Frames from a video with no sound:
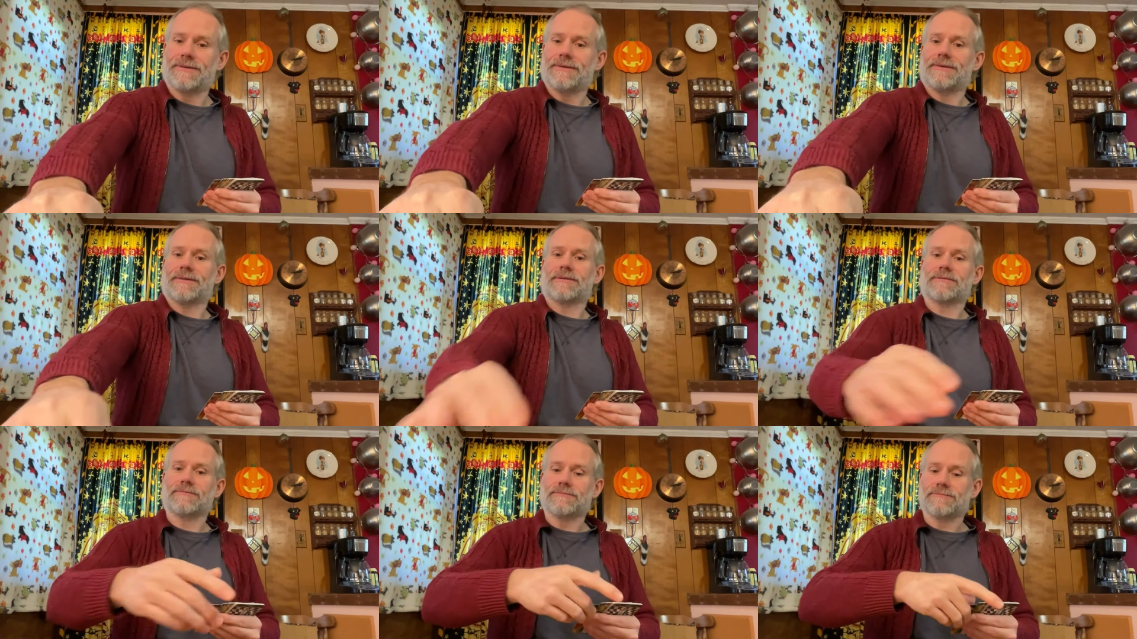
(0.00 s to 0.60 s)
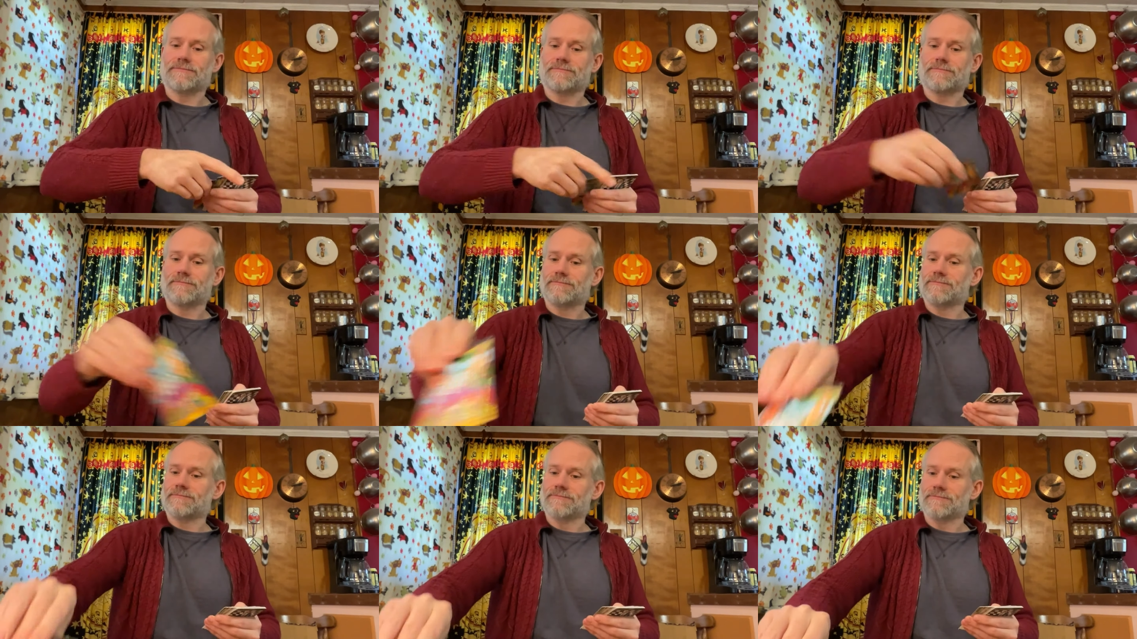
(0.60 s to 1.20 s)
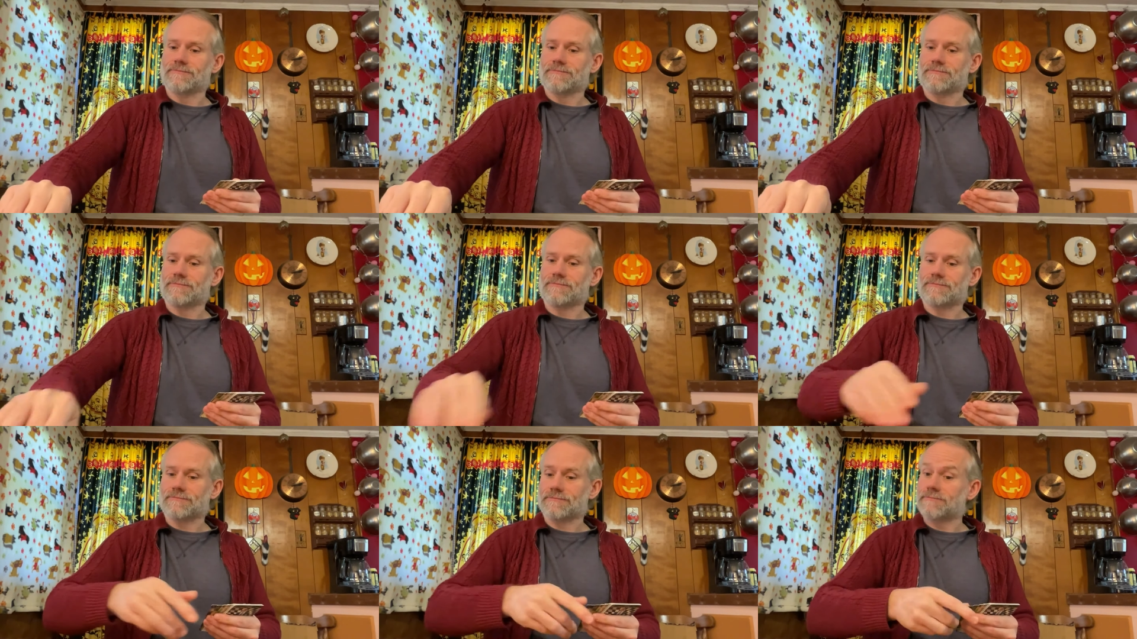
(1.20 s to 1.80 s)

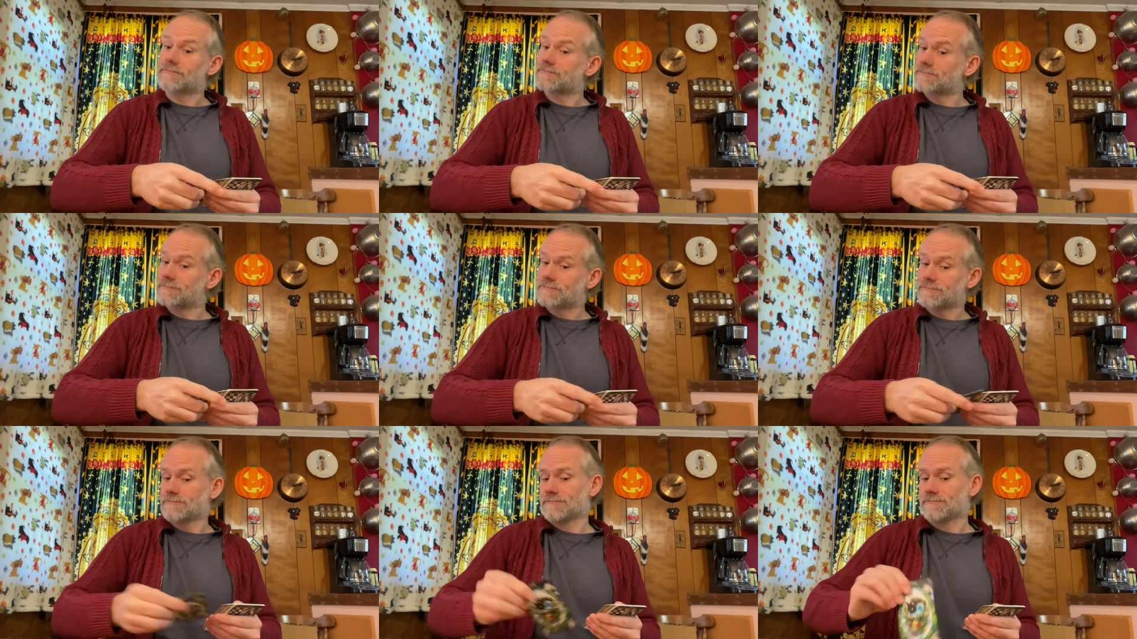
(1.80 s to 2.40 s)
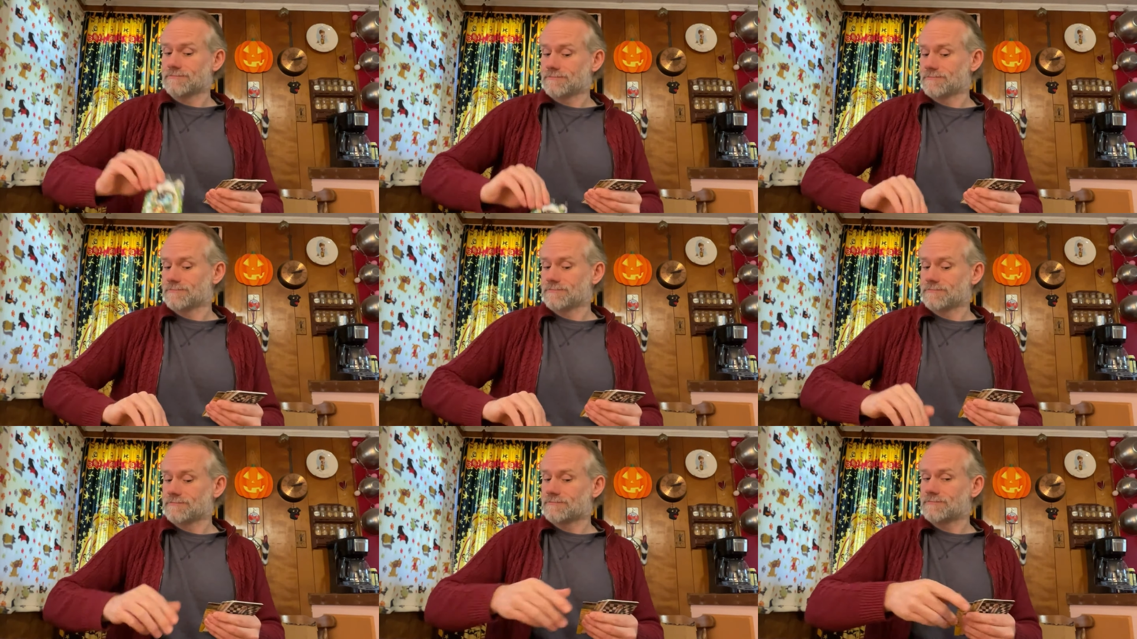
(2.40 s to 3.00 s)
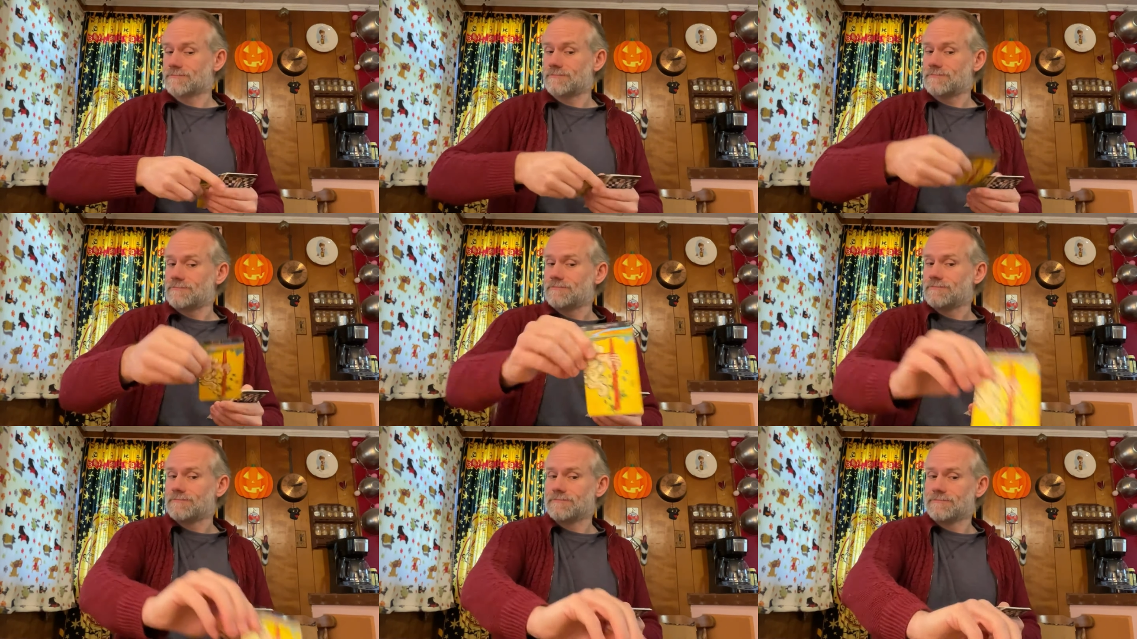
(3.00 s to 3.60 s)

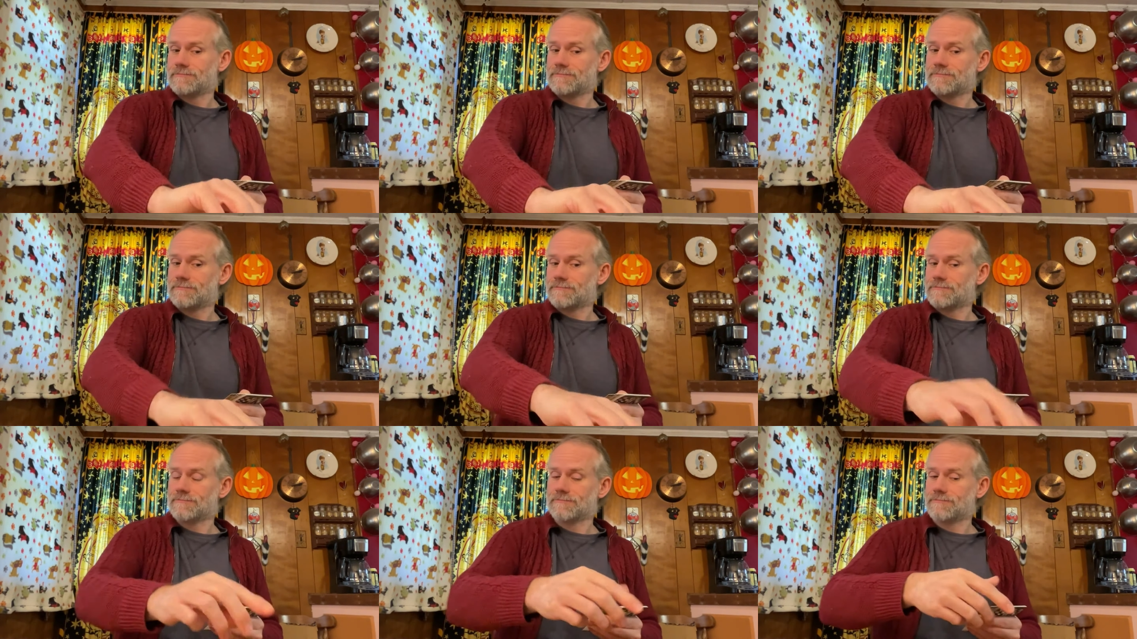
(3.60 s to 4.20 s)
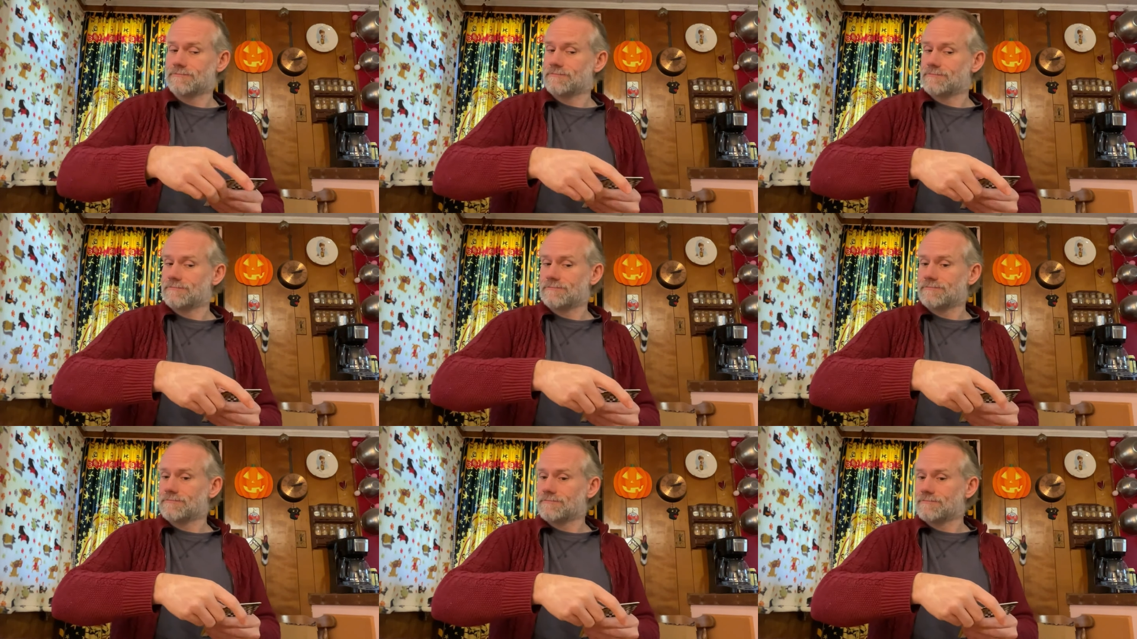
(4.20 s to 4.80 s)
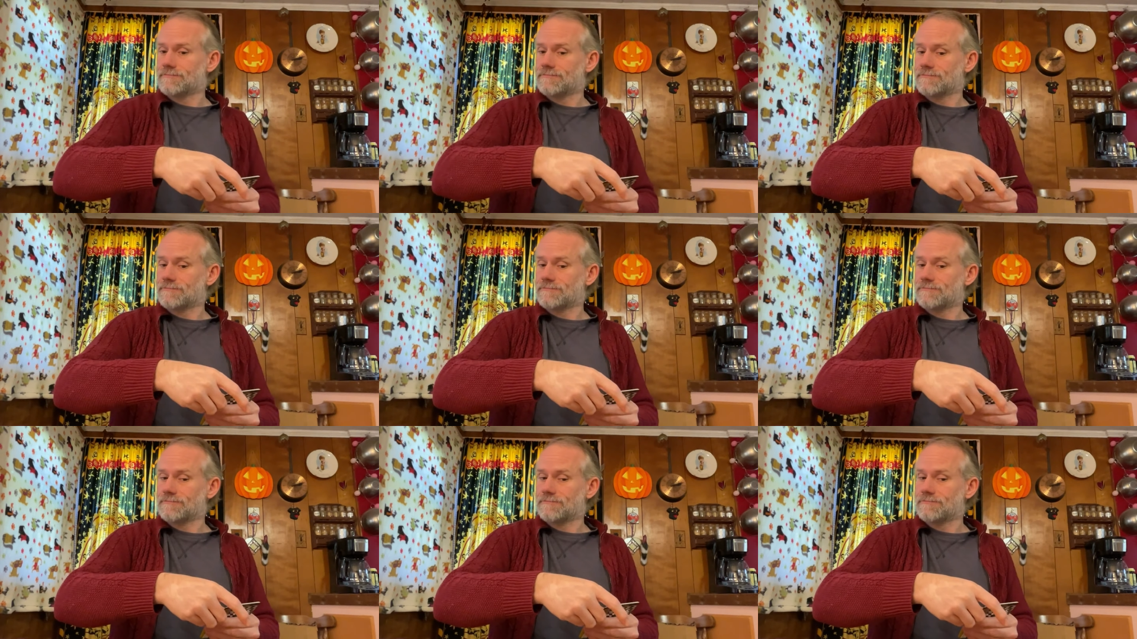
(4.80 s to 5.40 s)

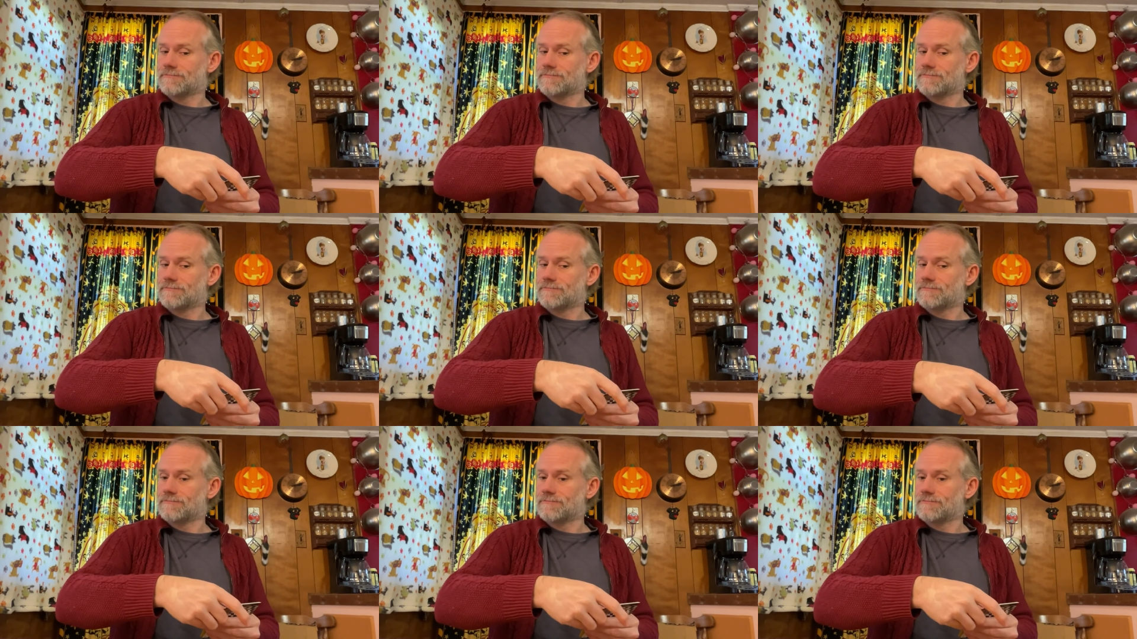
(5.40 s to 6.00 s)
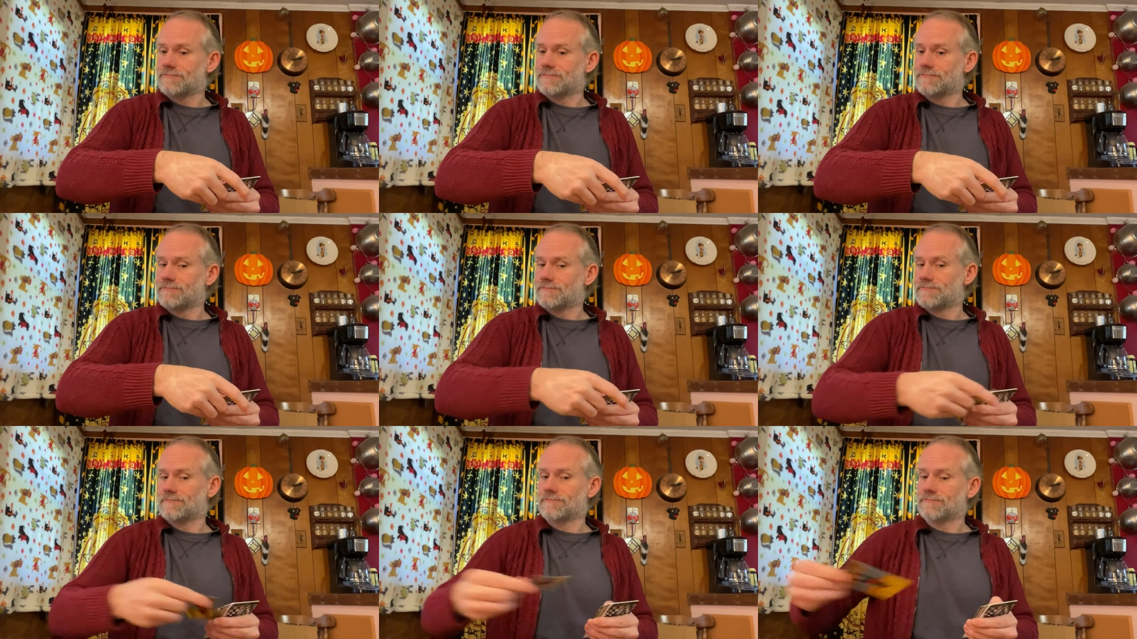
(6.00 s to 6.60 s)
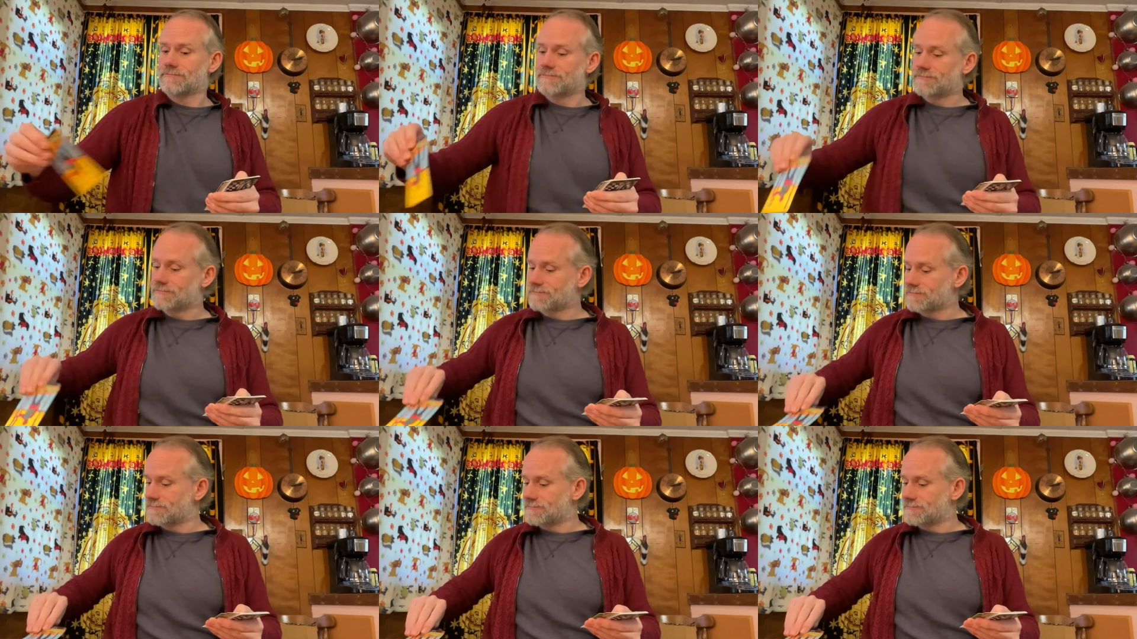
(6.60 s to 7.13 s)
Nothing is said.